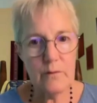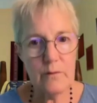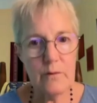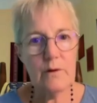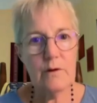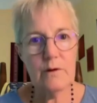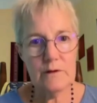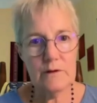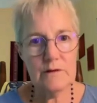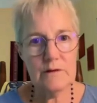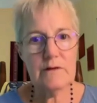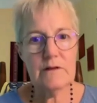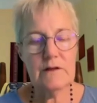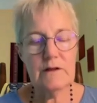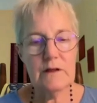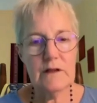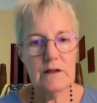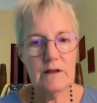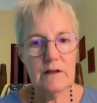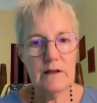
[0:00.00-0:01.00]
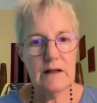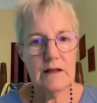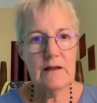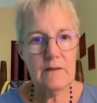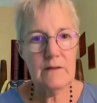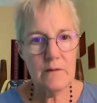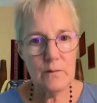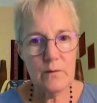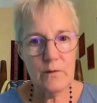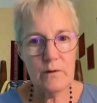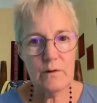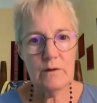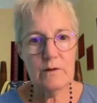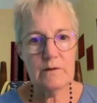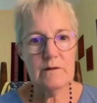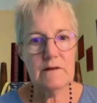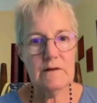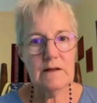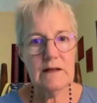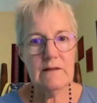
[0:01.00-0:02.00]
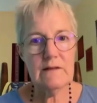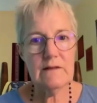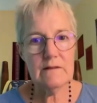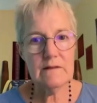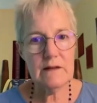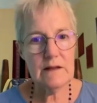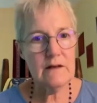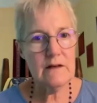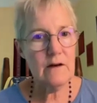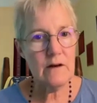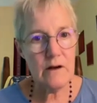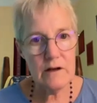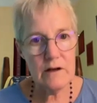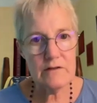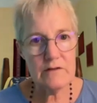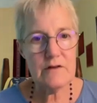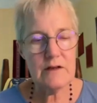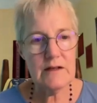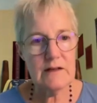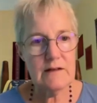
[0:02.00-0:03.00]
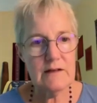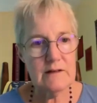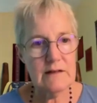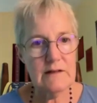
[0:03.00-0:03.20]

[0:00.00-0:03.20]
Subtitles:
world, in our country,